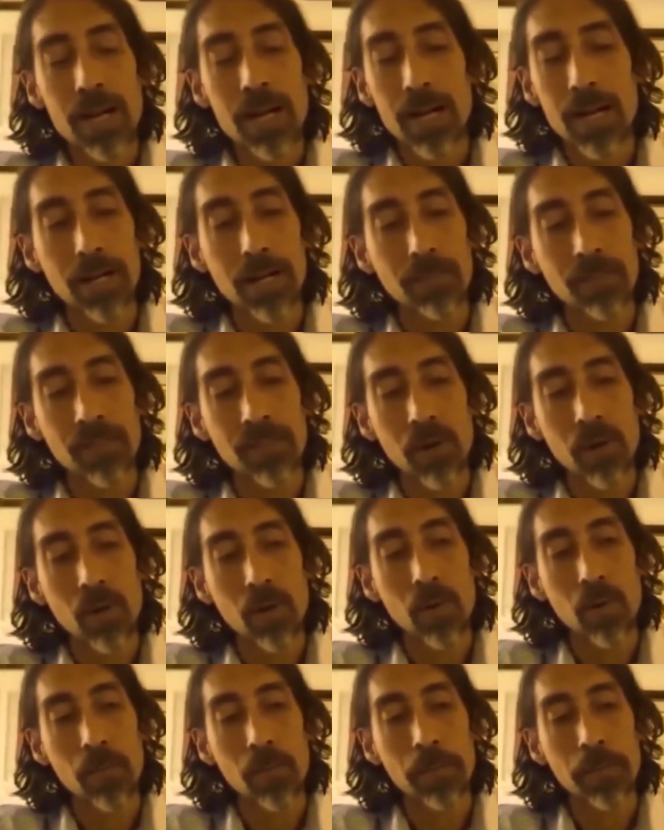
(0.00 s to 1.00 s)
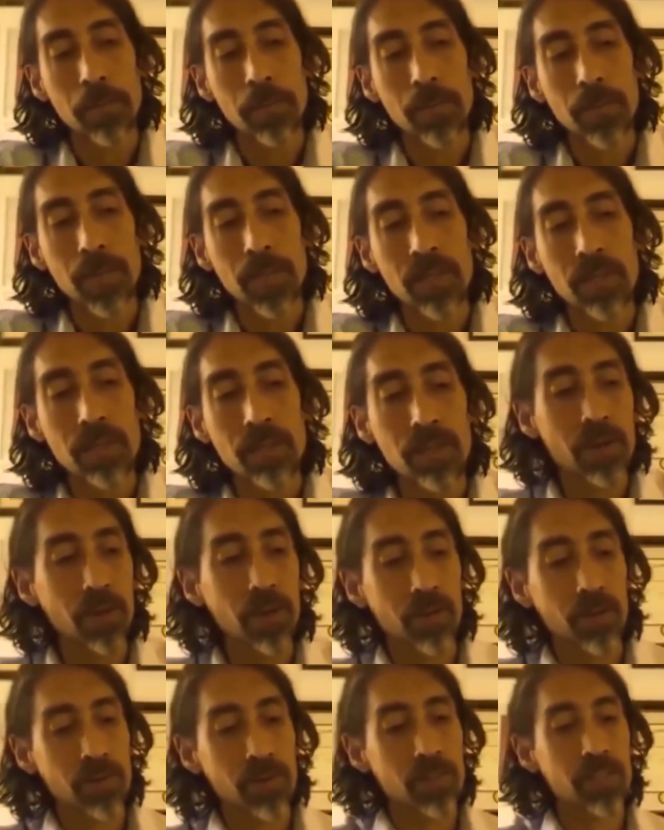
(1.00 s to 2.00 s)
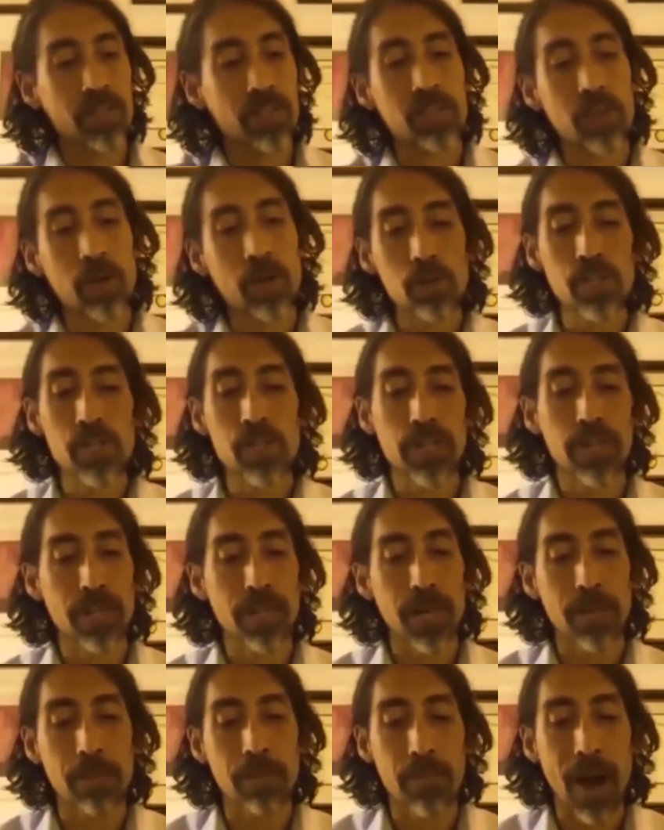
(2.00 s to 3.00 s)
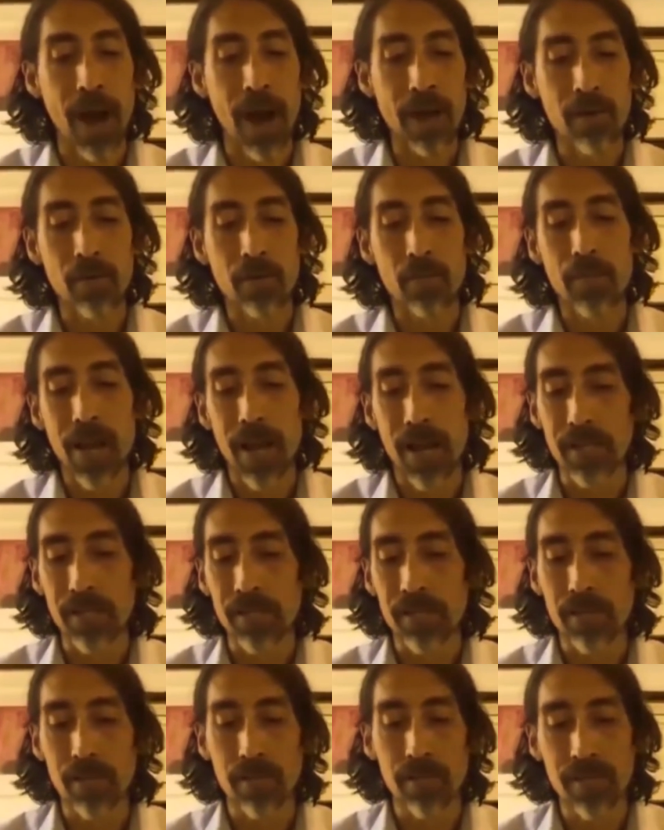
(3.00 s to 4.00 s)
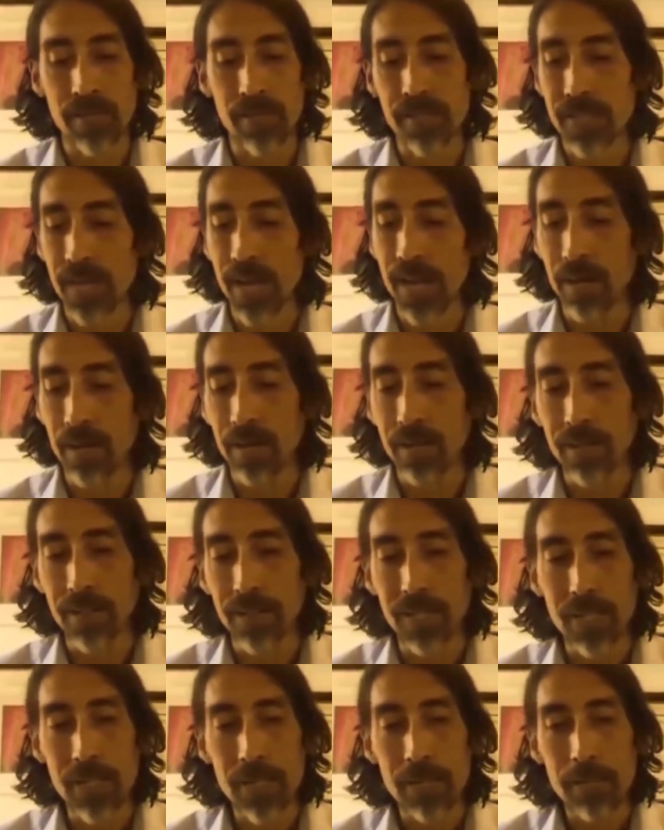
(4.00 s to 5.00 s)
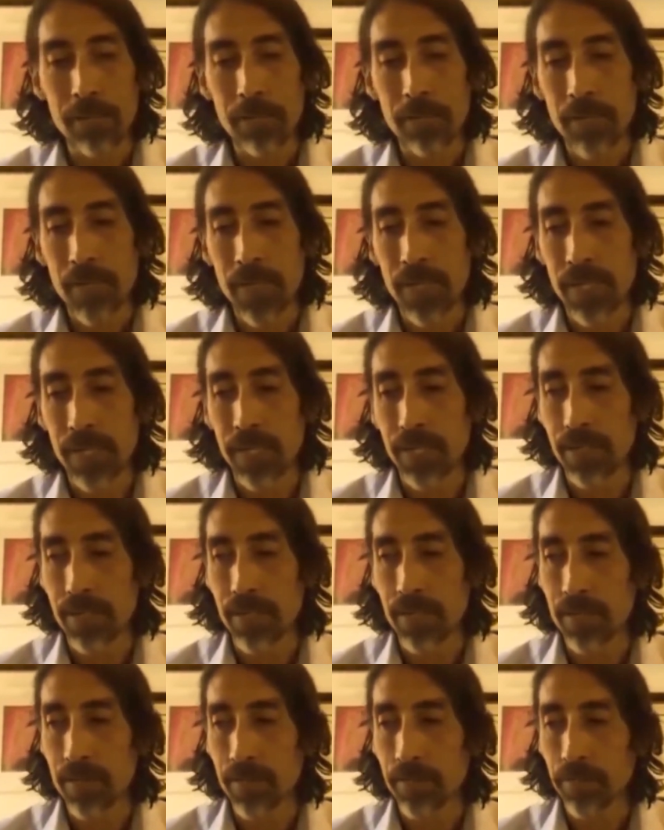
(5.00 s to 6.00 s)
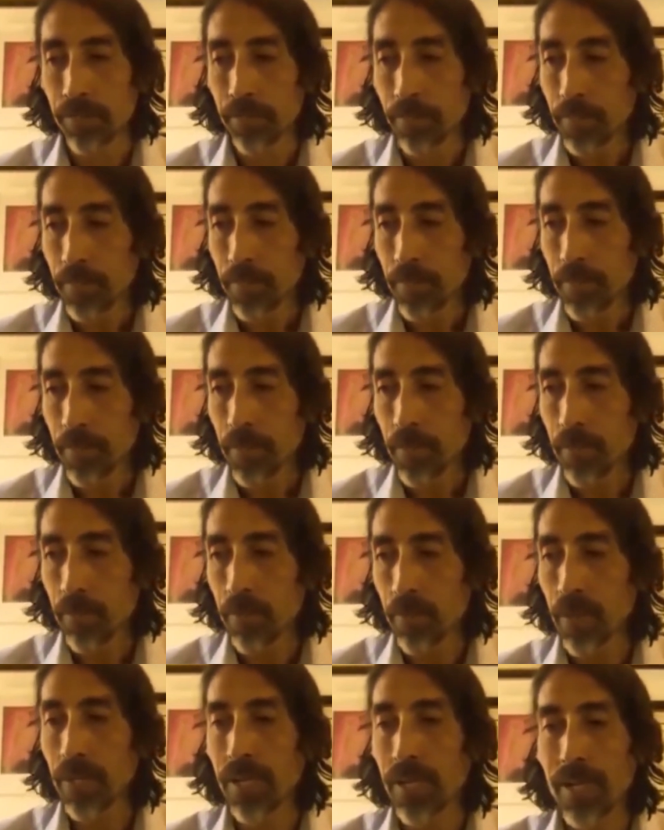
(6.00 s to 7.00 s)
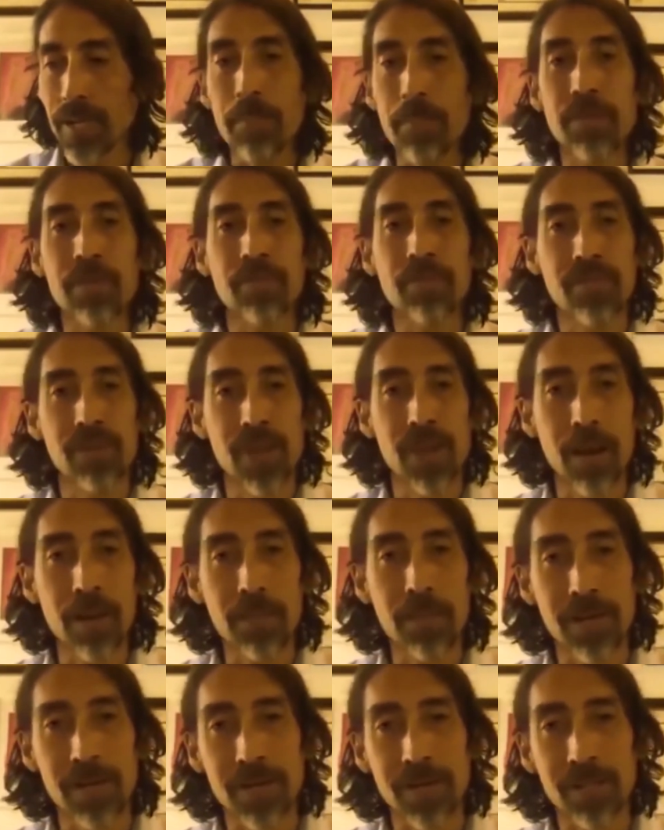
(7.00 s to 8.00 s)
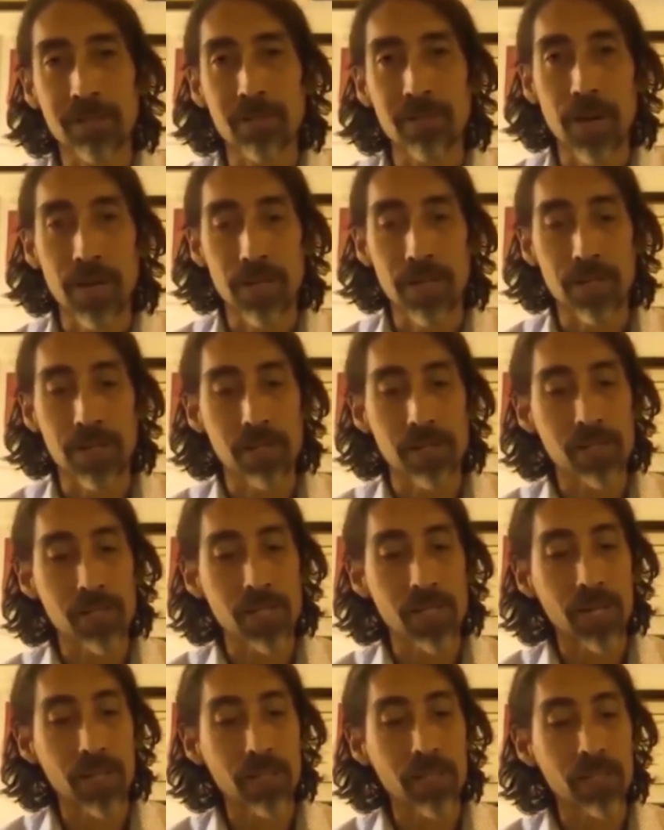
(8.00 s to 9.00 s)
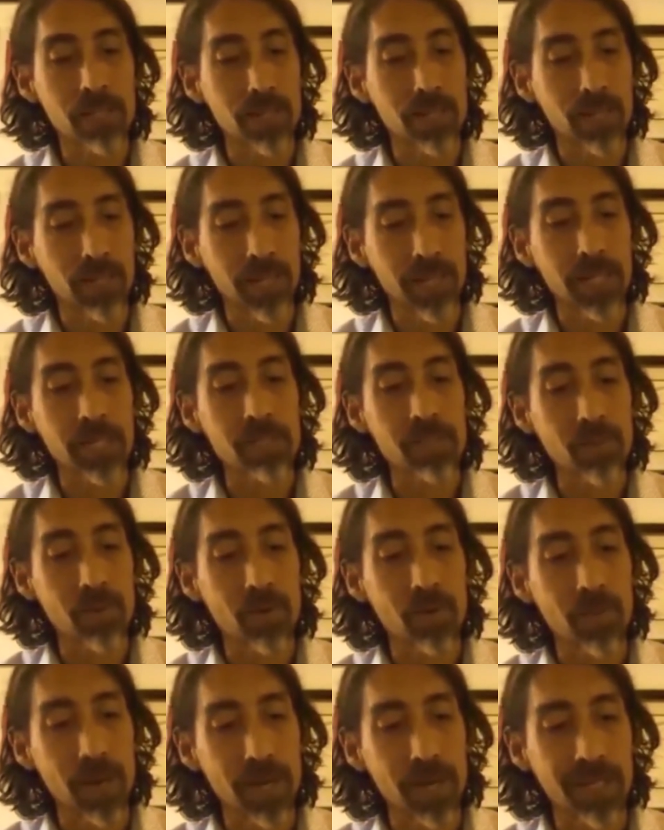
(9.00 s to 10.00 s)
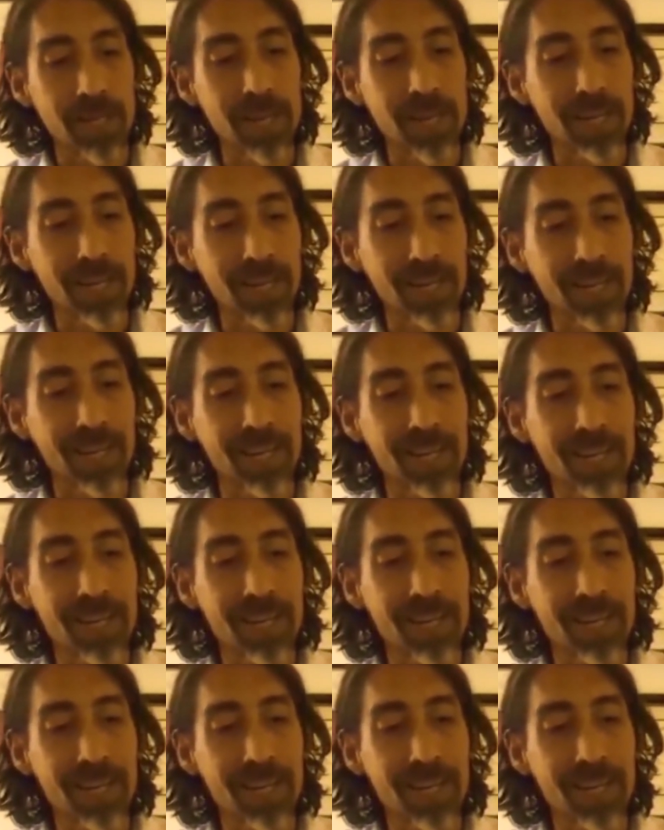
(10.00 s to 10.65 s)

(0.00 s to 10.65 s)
Um, so, and you know, there's this notion that biomass of the cell is really an epiphenomenon, right? The cell is an electromagnetic